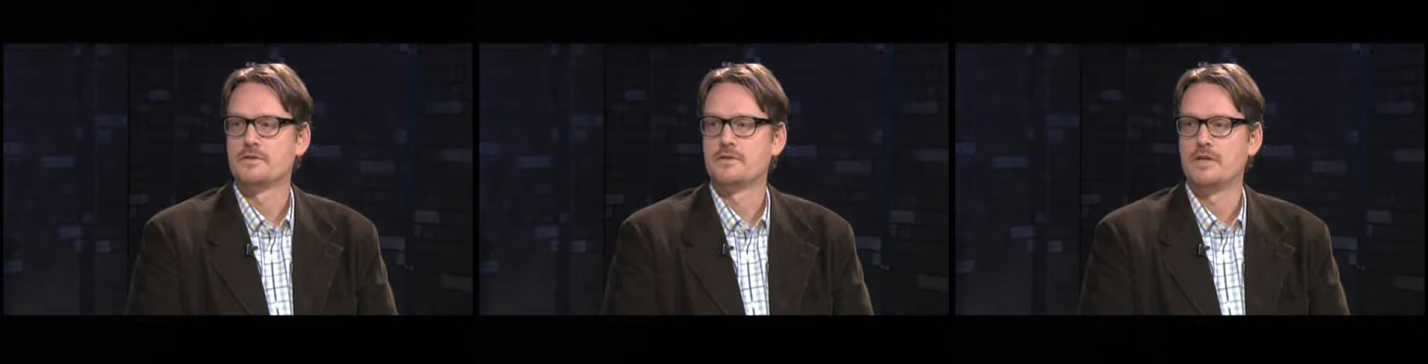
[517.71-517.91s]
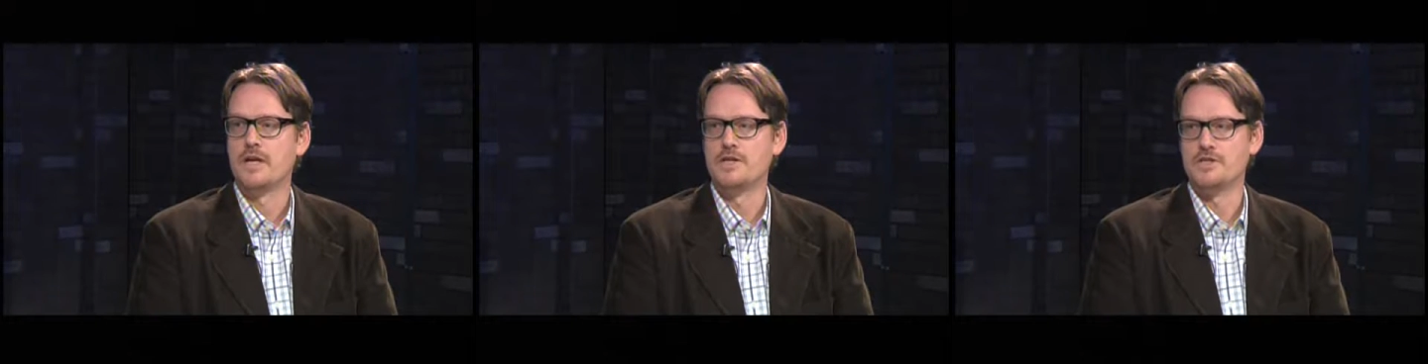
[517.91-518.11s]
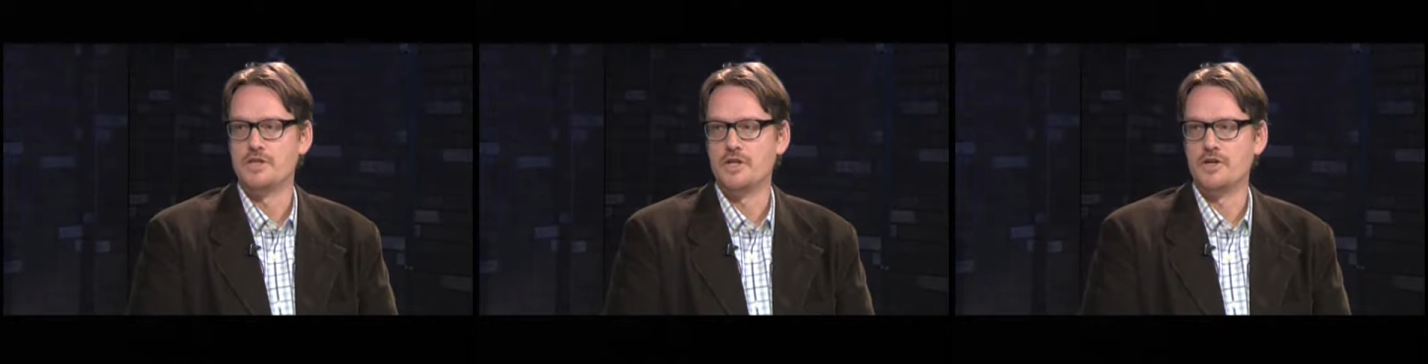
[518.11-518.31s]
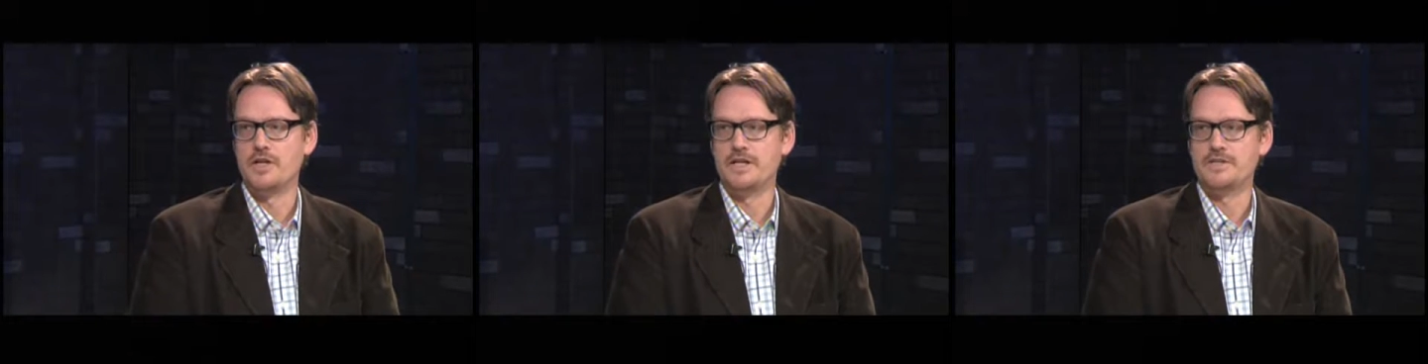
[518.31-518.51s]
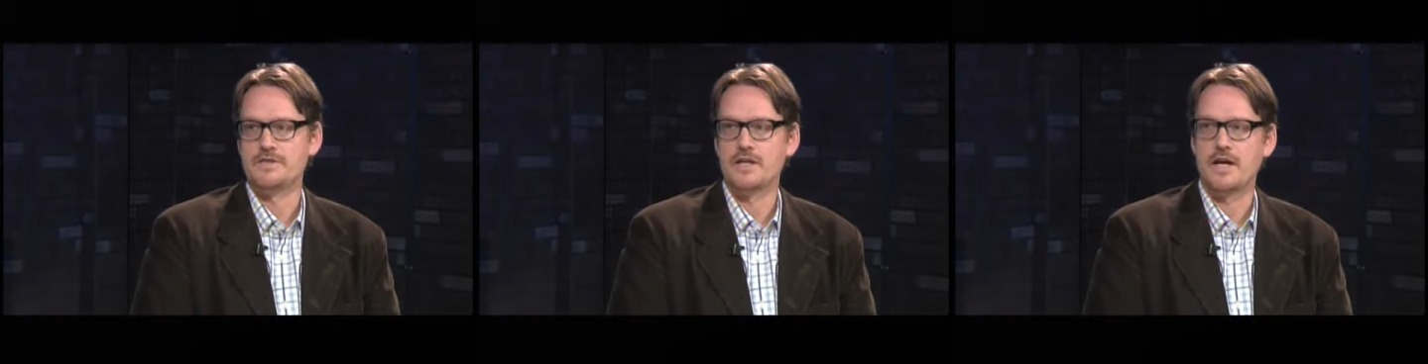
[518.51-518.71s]
Engineering
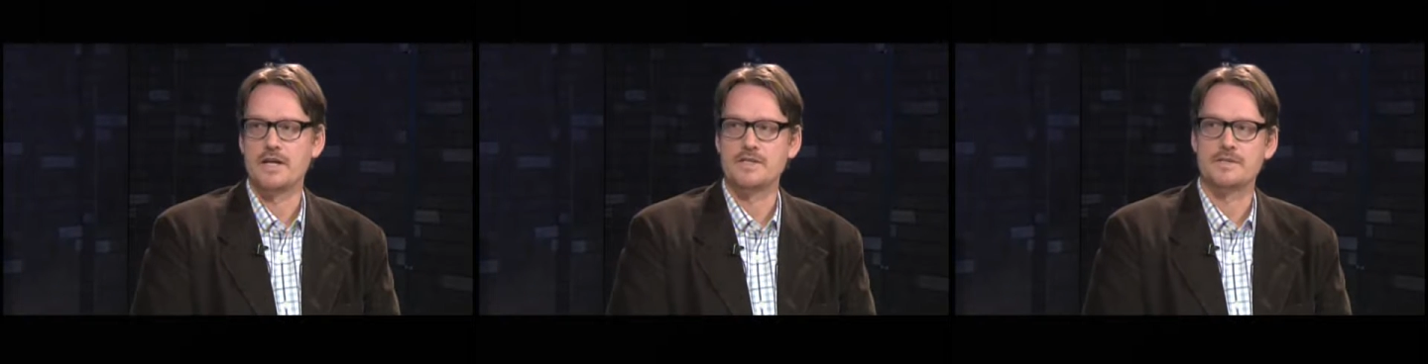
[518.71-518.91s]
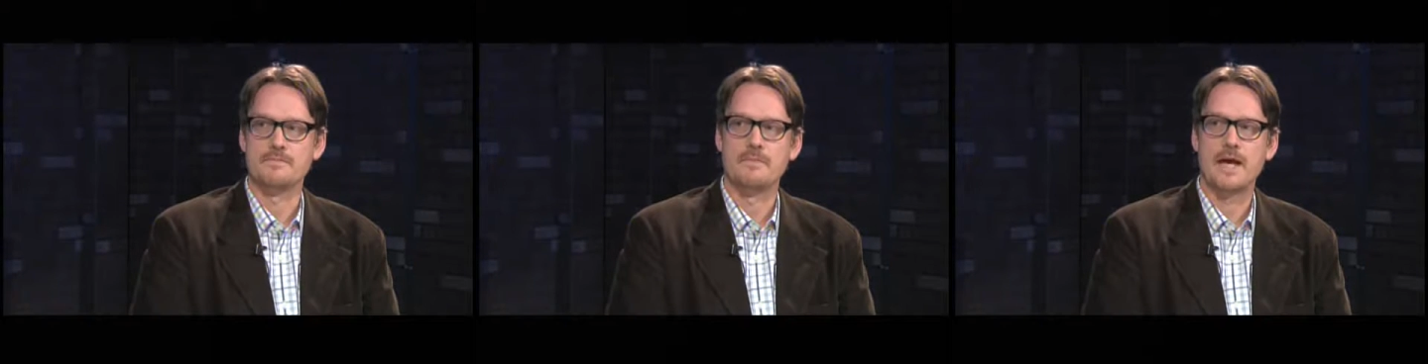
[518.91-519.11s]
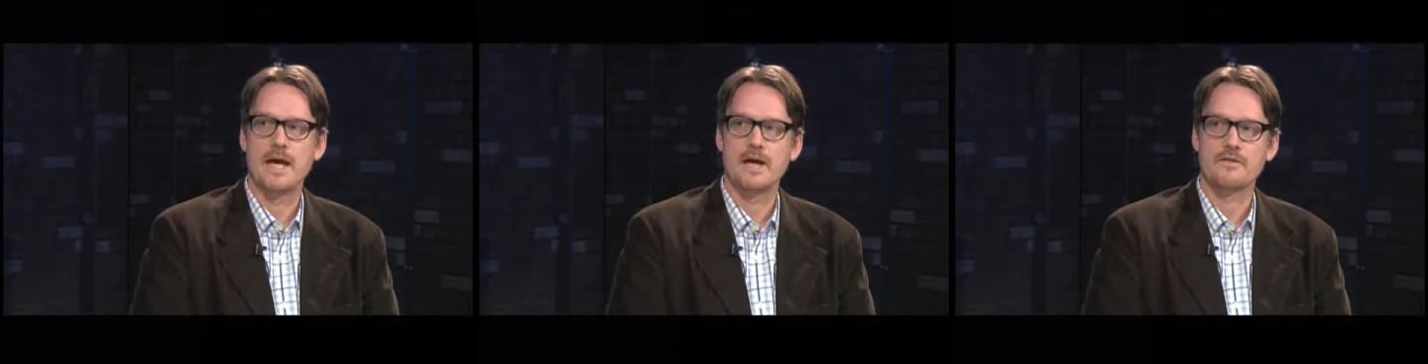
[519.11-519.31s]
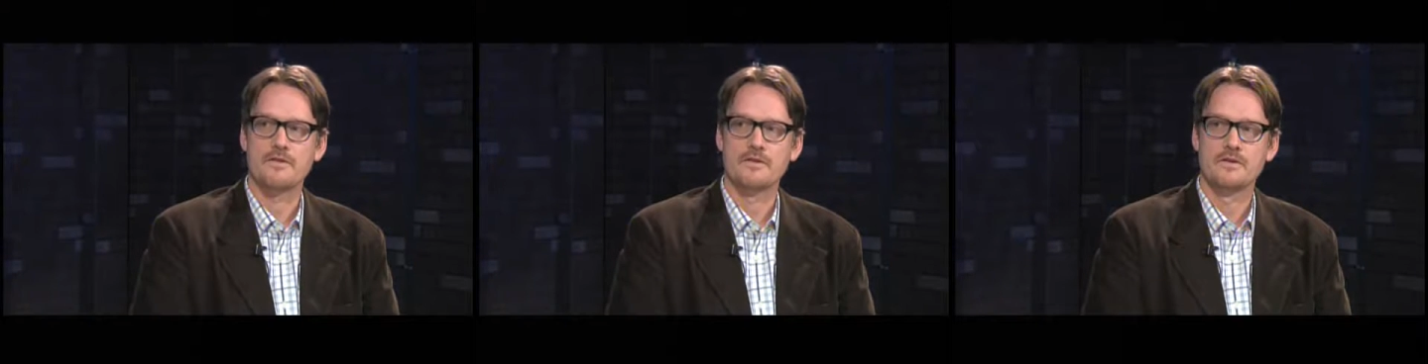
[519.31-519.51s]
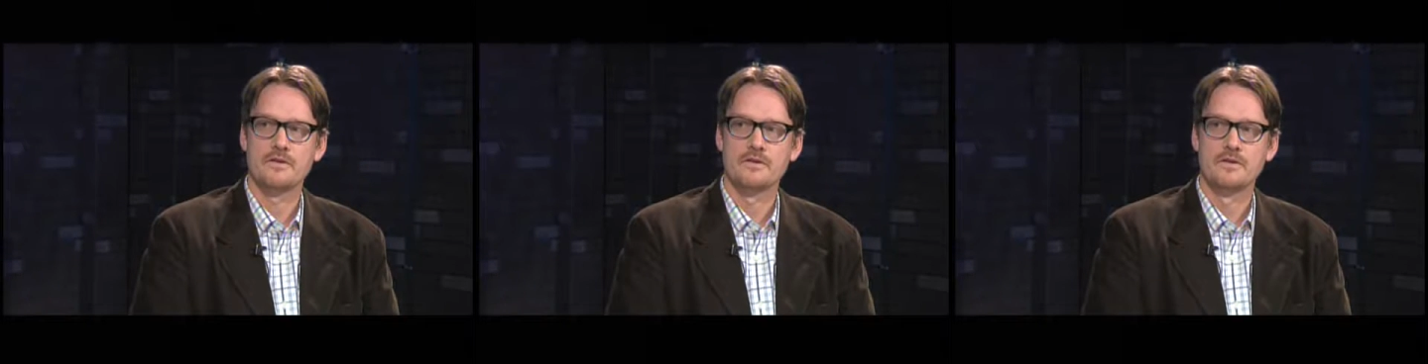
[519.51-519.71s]
is science and math,
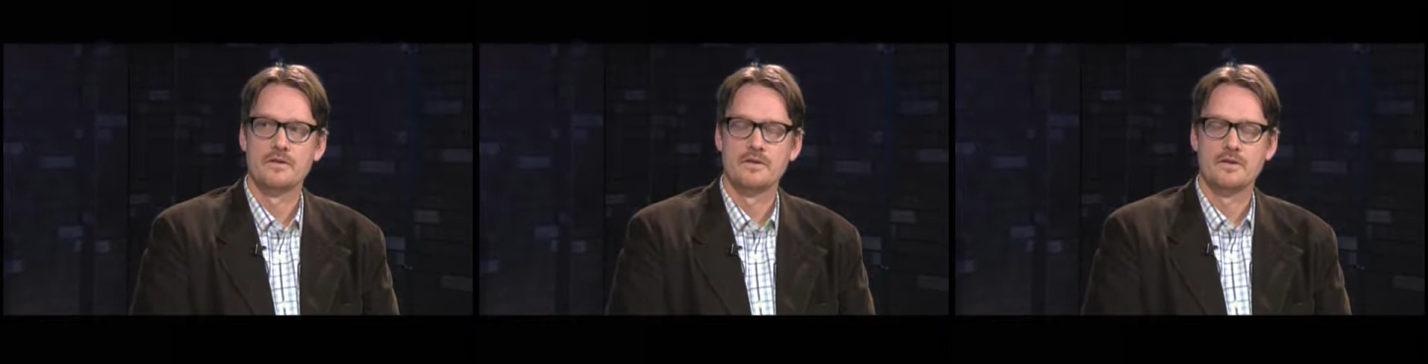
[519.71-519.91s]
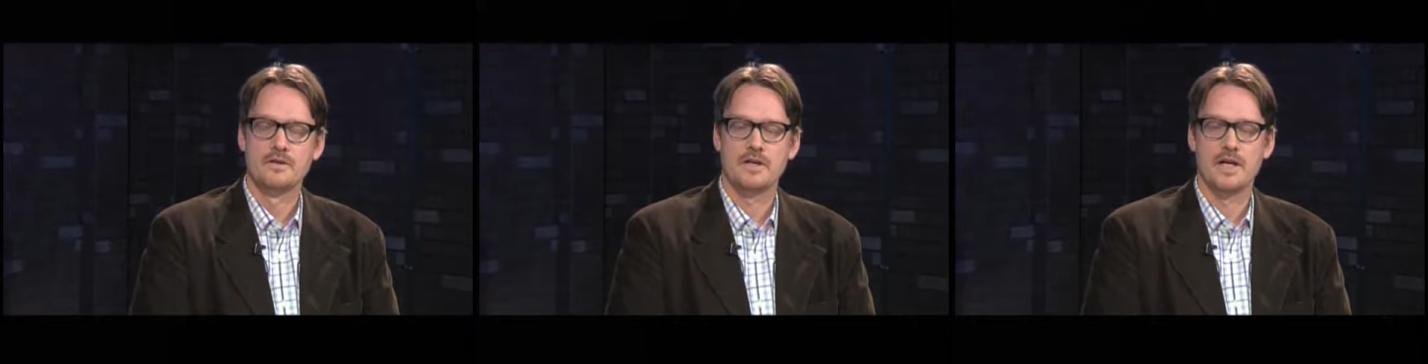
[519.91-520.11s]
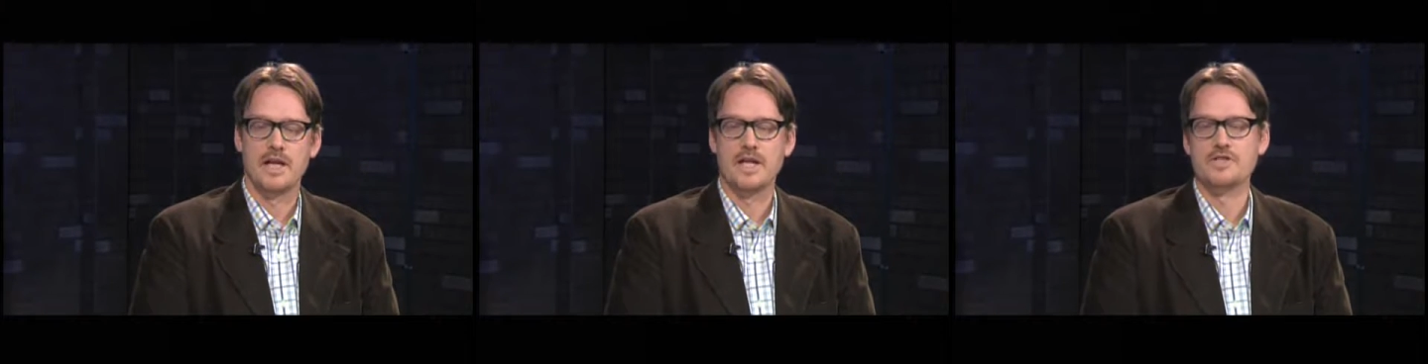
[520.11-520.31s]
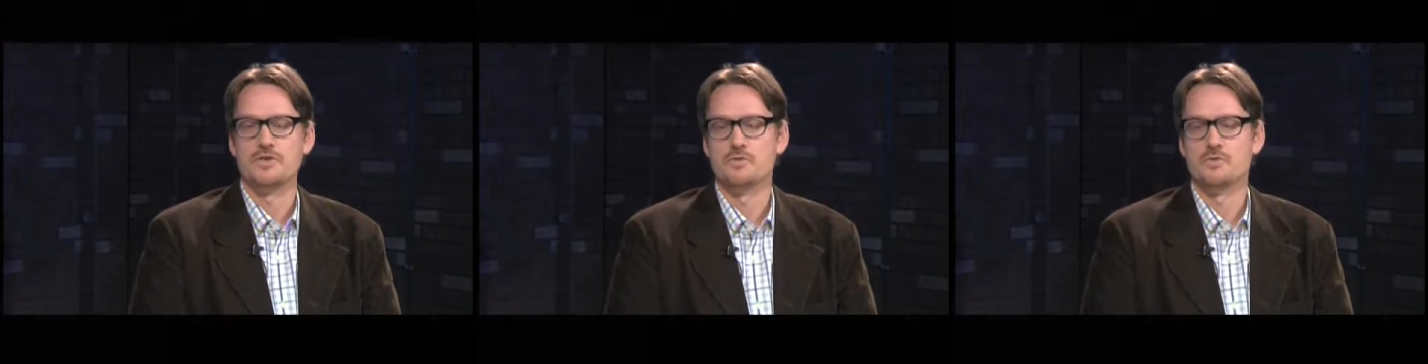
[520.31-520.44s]
and